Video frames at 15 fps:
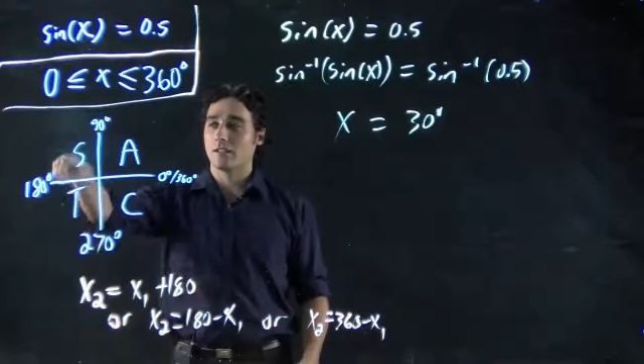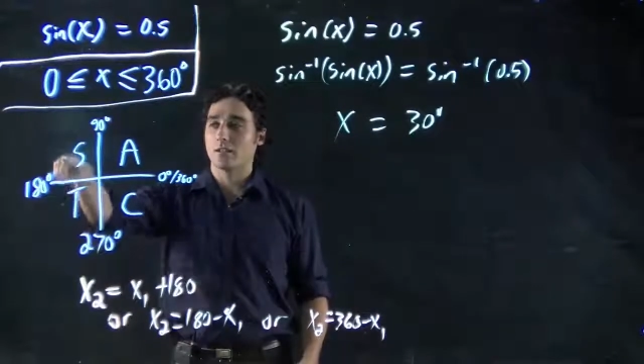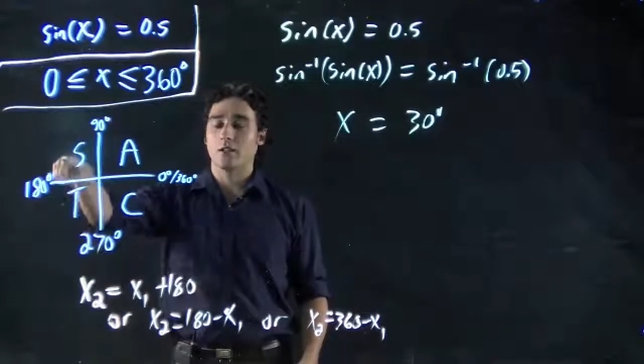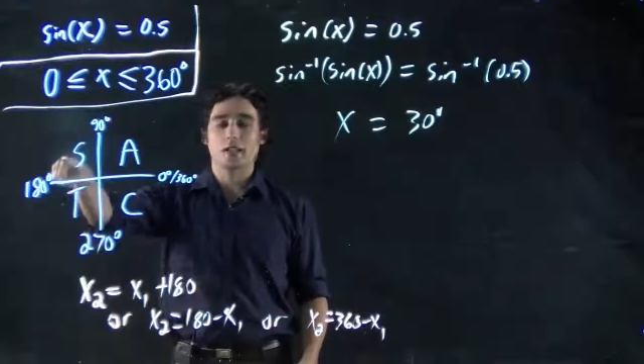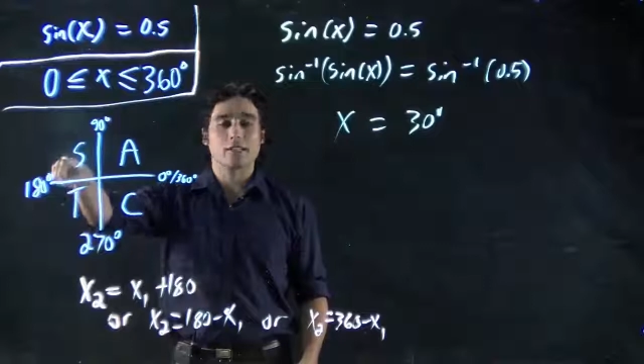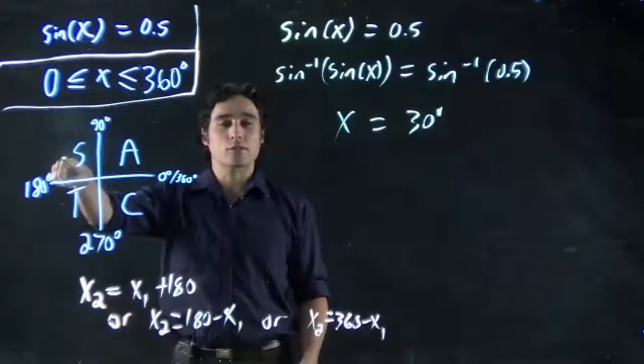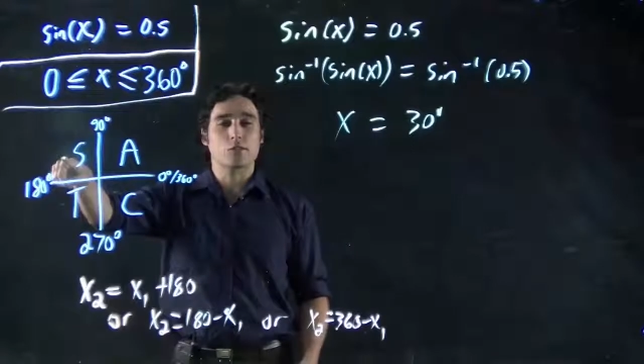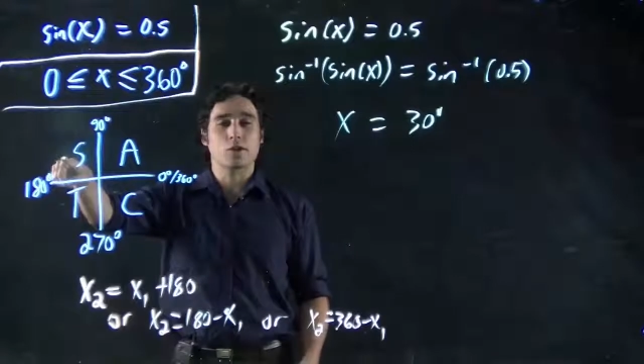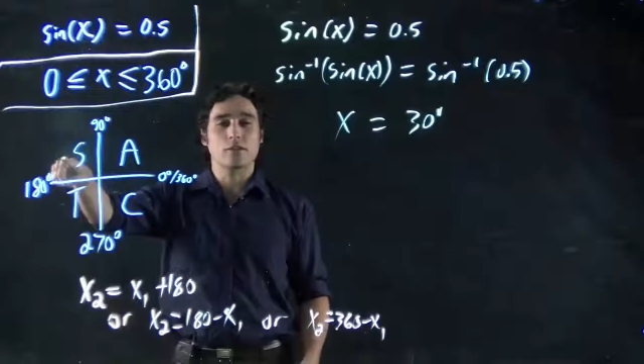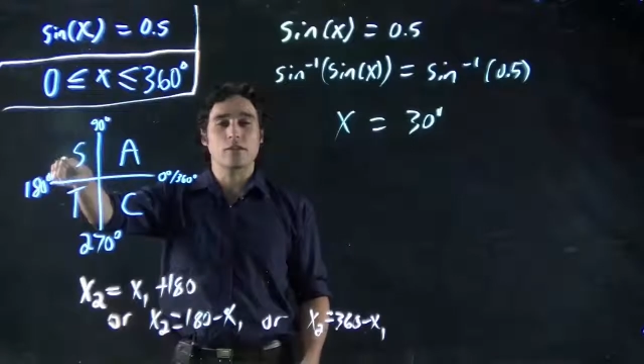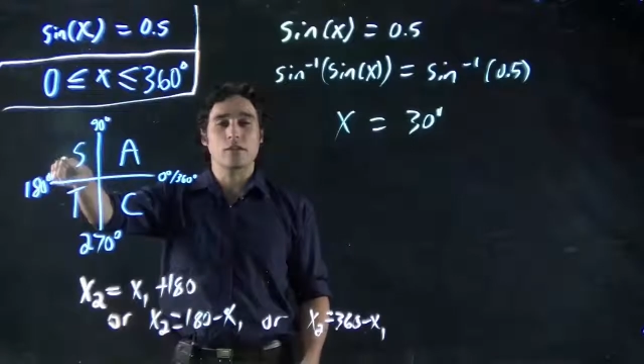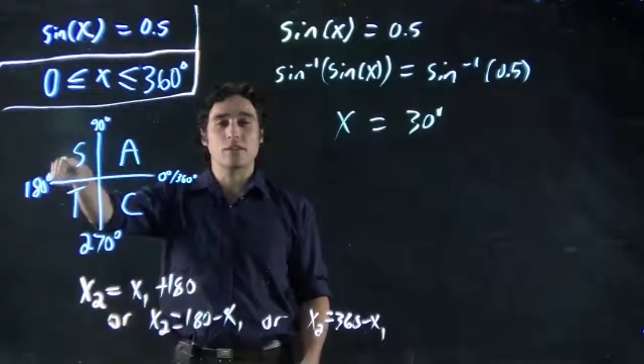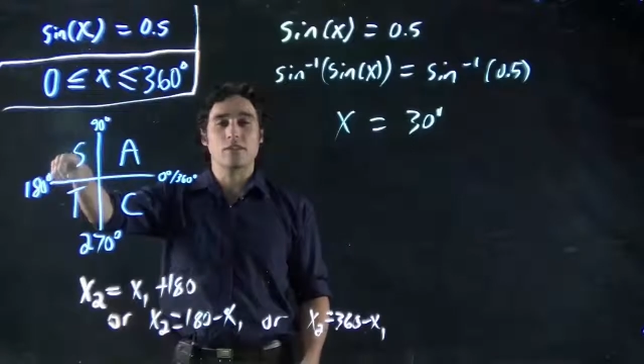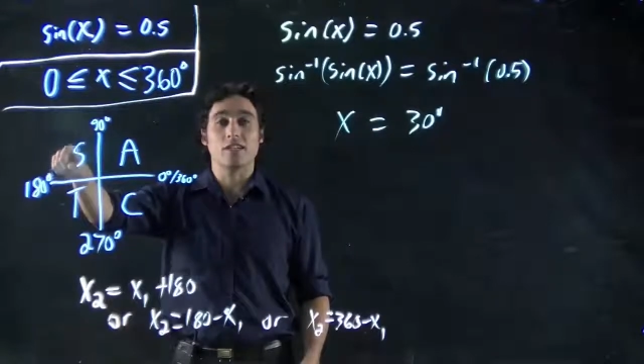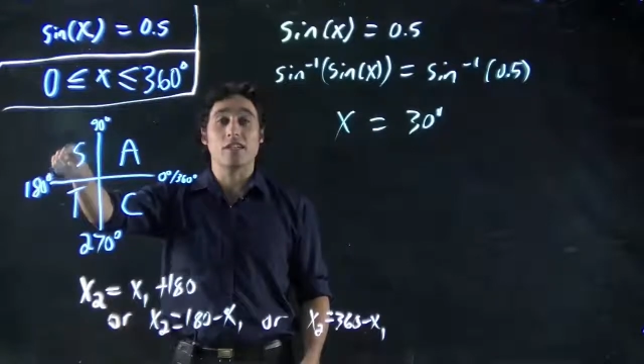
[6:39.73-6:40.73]
Oh, that's
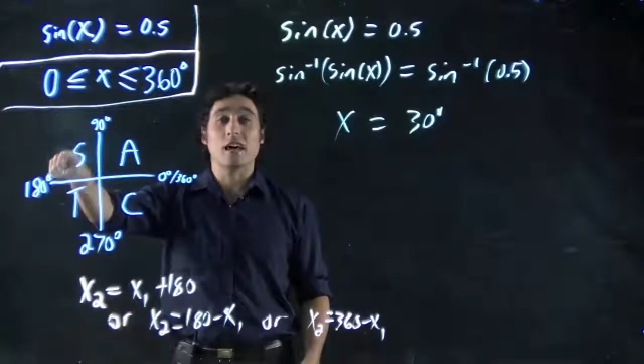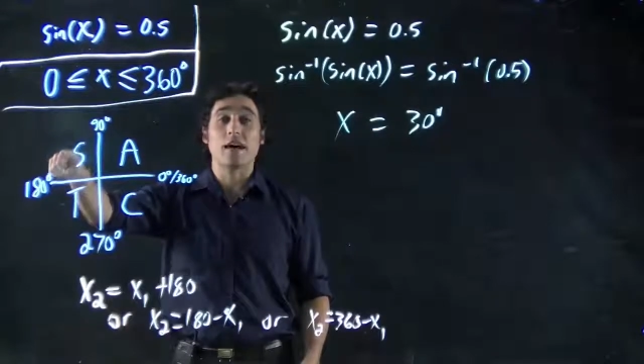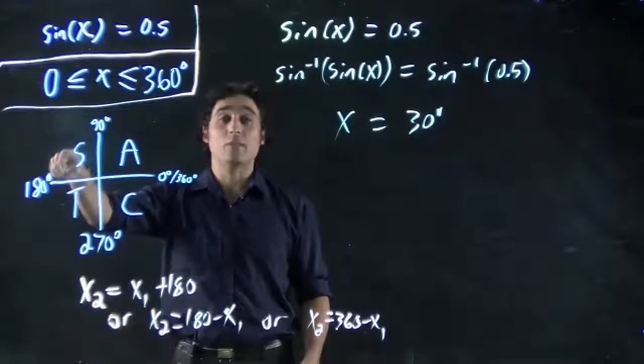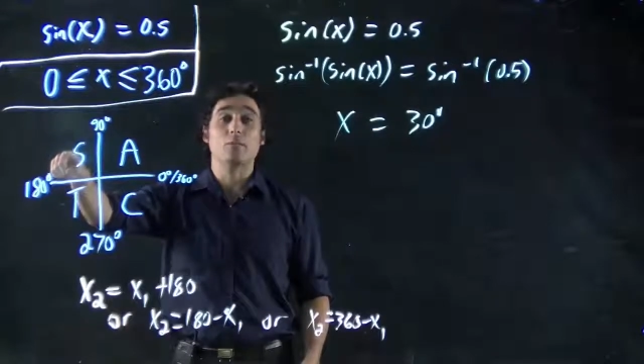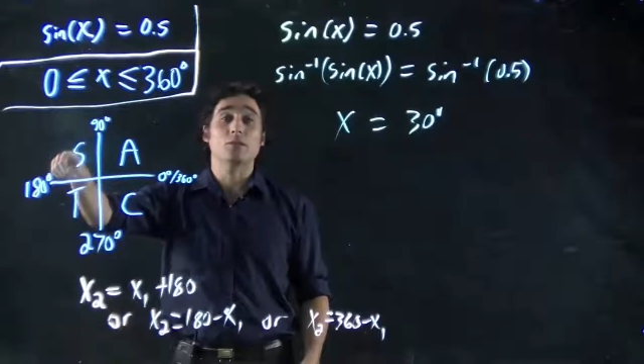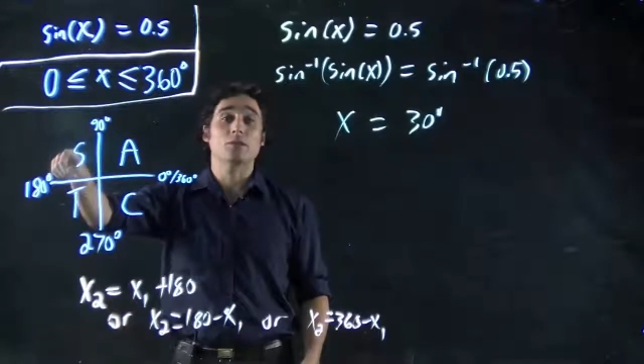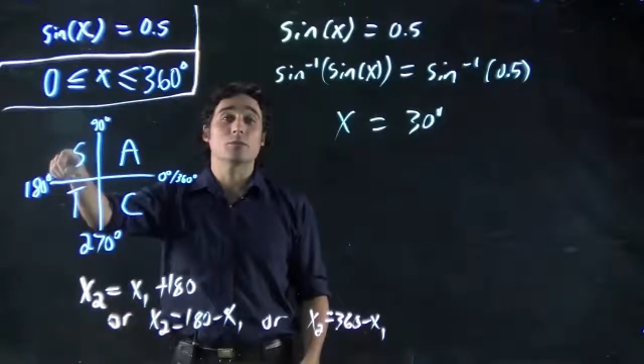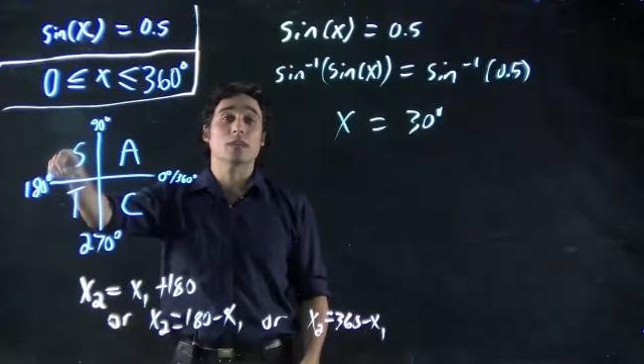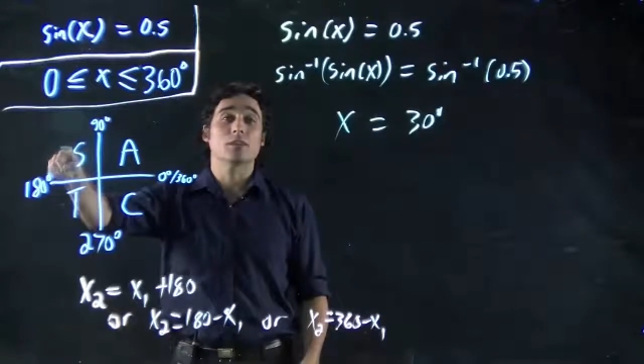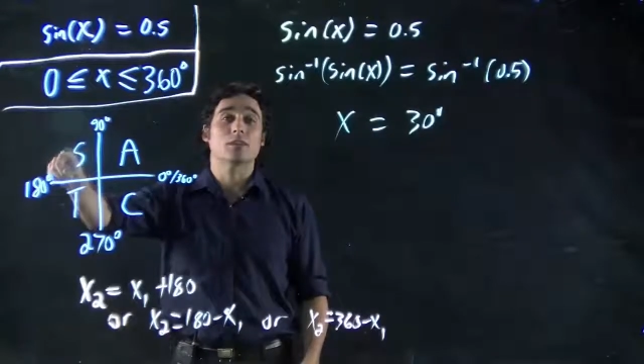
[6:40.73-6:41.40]
150. That puts me in